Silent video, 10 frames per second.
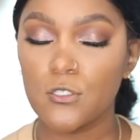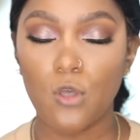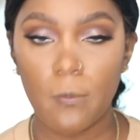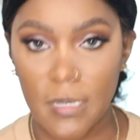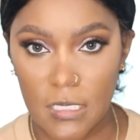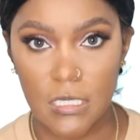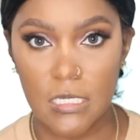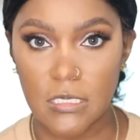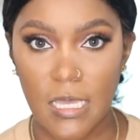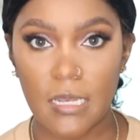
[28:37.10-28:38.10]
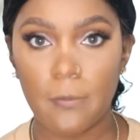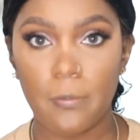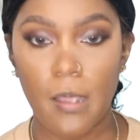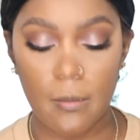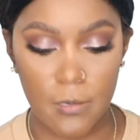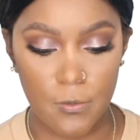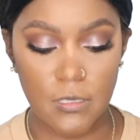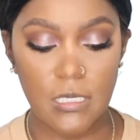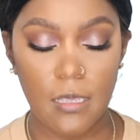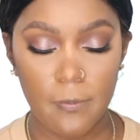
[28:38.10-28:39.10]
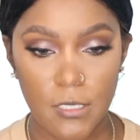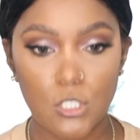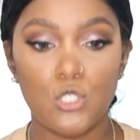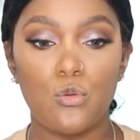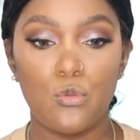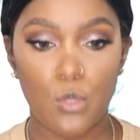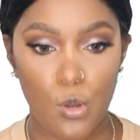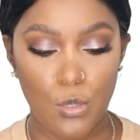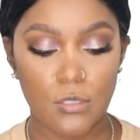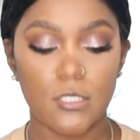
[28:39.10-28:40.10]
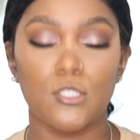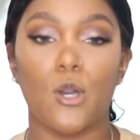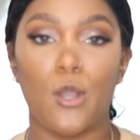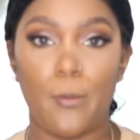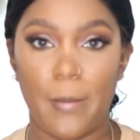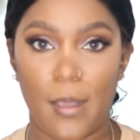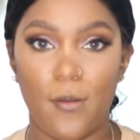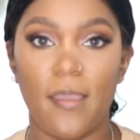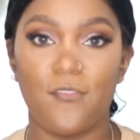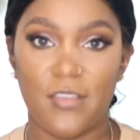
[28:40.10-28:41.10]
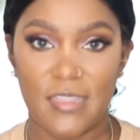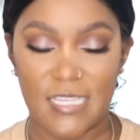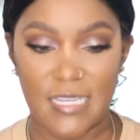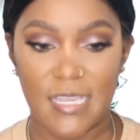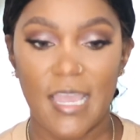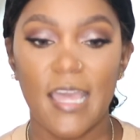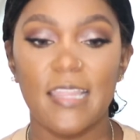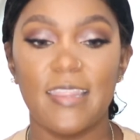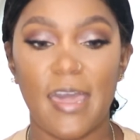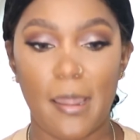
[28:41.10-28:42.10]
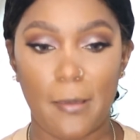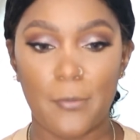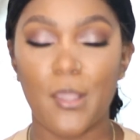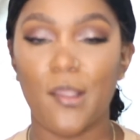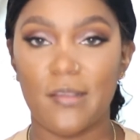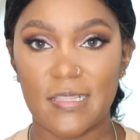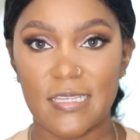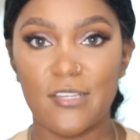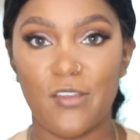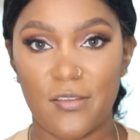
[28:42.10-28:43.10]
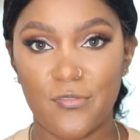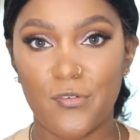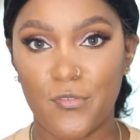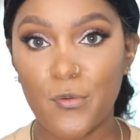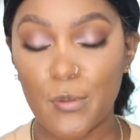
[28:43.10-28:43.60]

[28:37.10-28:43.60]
many things that it probably would take me too long to talk about everything that I'm currently grateful for.